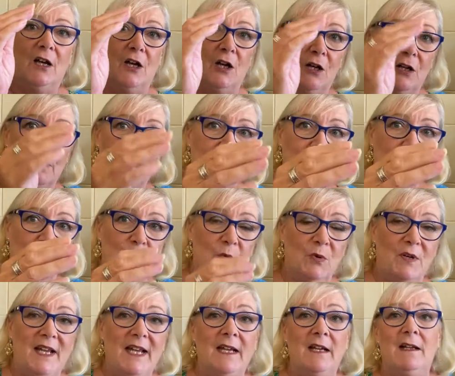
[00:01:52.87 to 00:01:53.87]
early
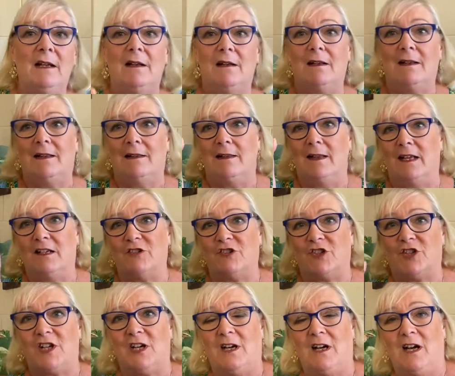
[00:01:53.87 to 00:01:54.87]
morning,
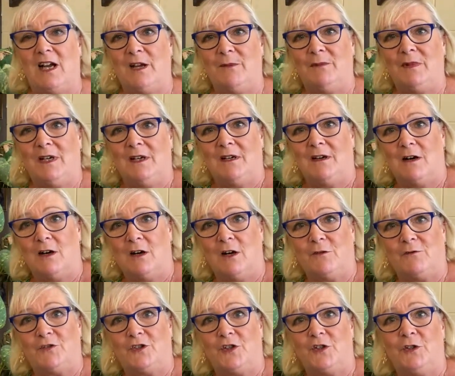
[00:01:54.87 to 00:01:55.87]
lunchtime,
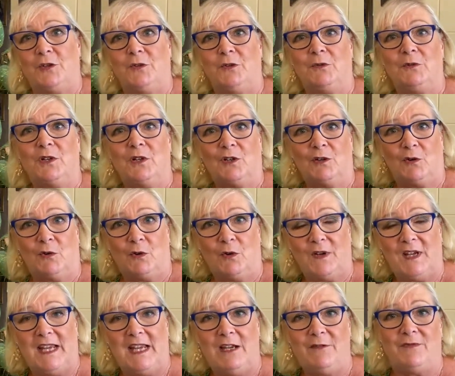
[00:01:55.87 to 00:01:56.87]
afternoon or
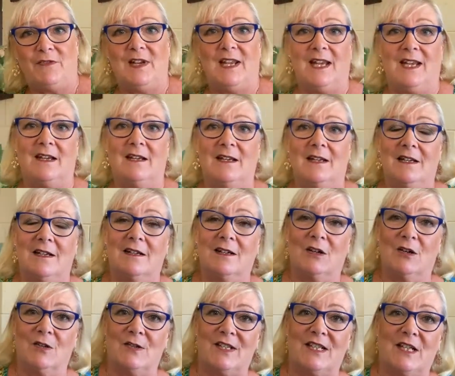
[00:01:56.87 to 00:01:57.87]
evening,
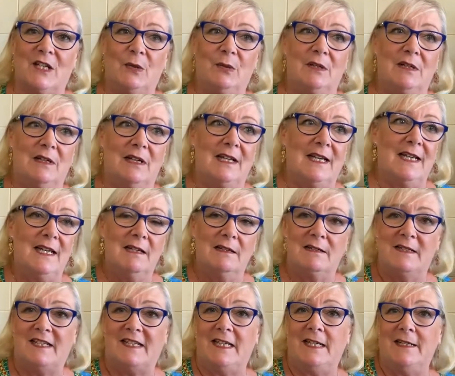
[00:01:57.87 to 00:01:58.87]
consequently
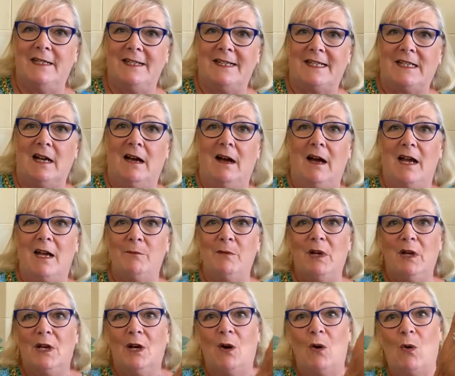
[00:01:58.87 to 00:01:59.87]
dinner time,
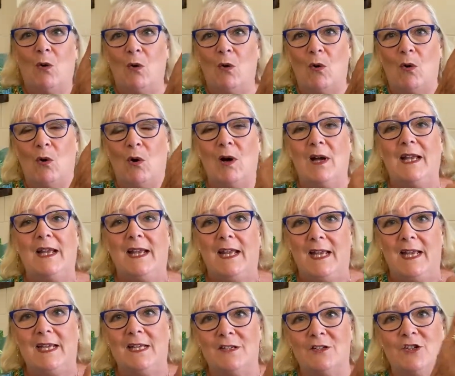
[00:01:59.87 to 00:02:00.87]
or
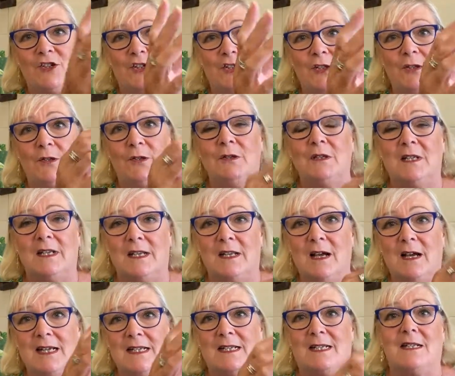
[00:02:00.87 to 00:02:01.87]
into
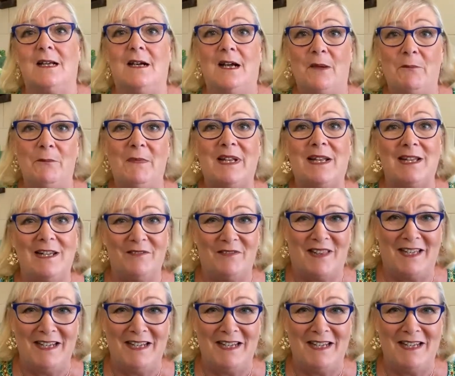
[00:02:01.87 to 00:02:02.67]
nighttime, middle of